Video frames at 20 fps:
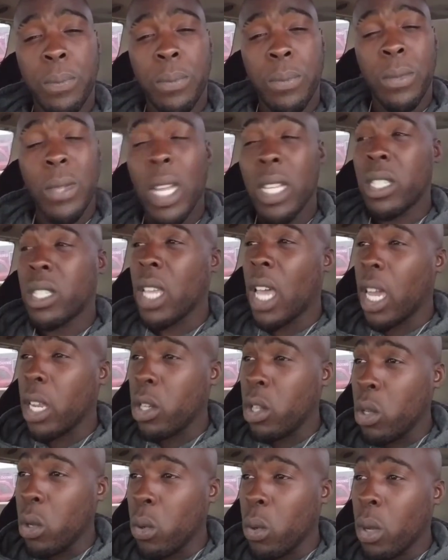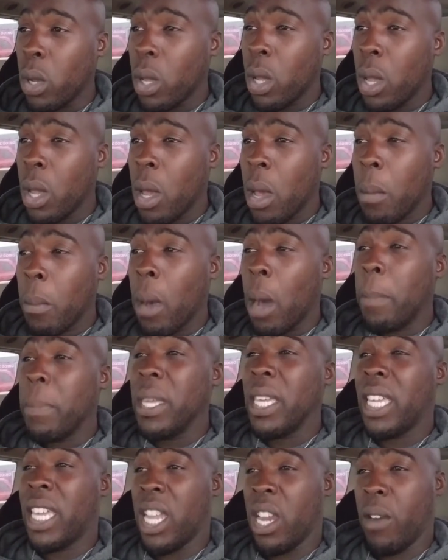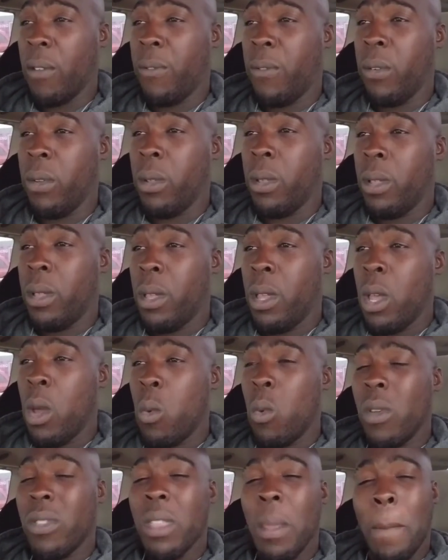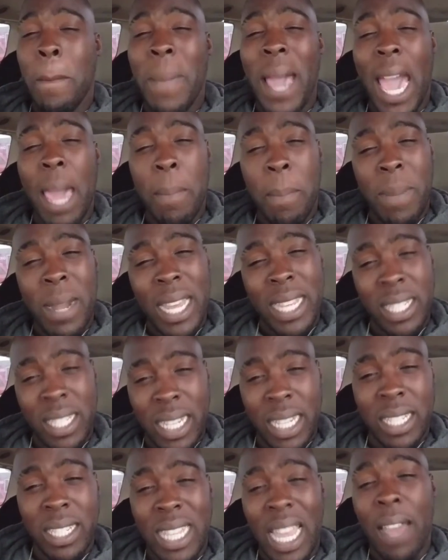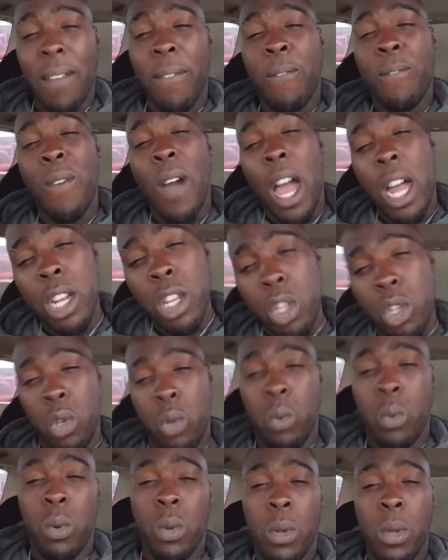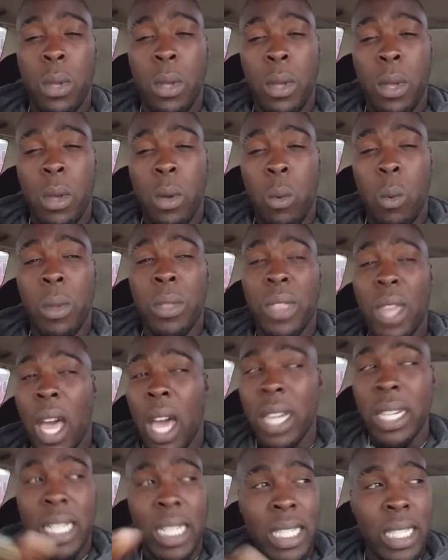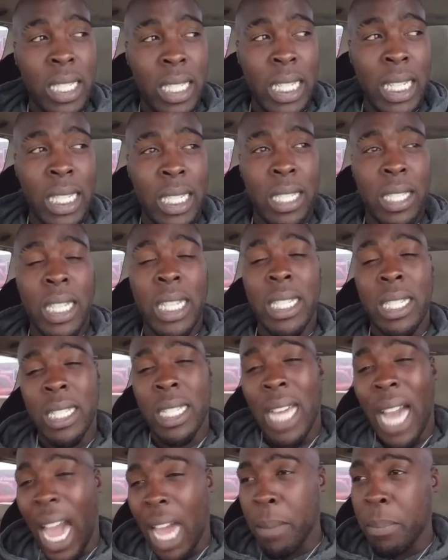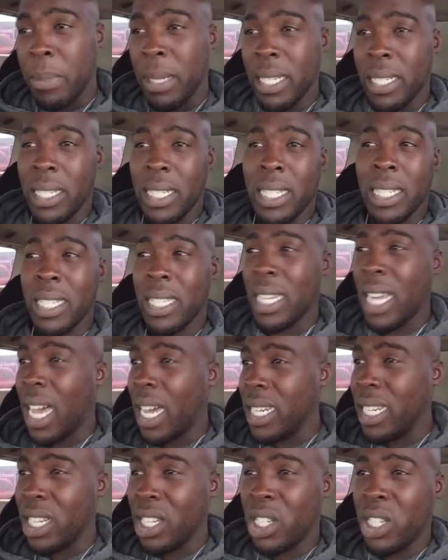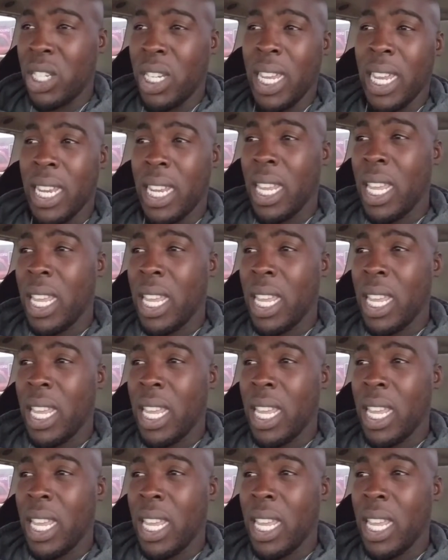That's on you. But be careful with the bad blessings that follow you with all these God business and all this shit.